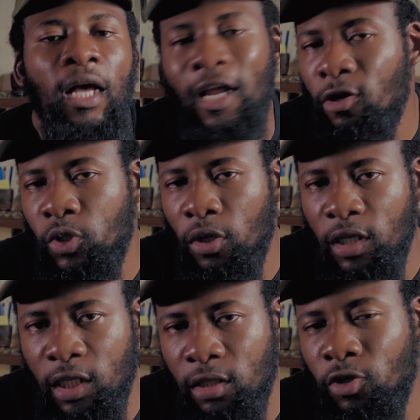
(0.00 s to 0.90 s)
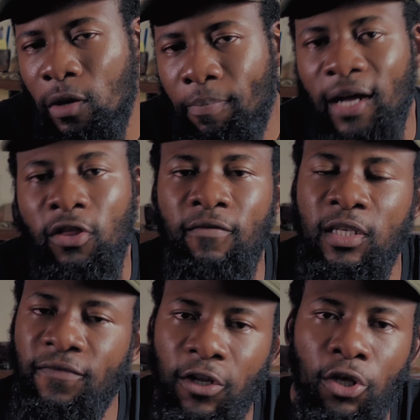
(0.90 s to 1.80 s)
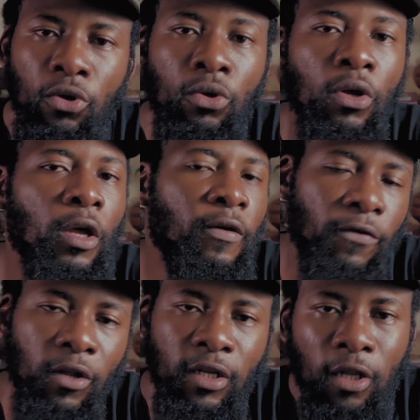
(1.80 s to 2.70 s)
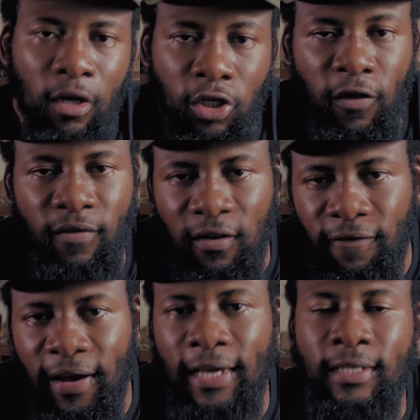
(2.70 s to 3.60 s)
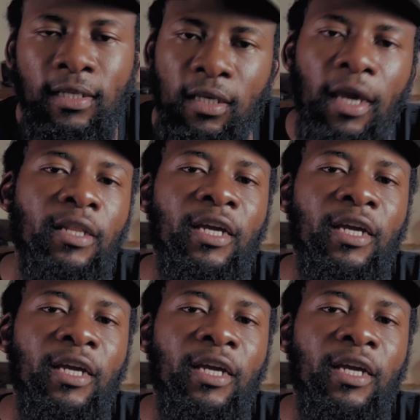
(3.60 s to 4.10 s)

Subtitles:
and also on the description part of this video following the launch of the device here in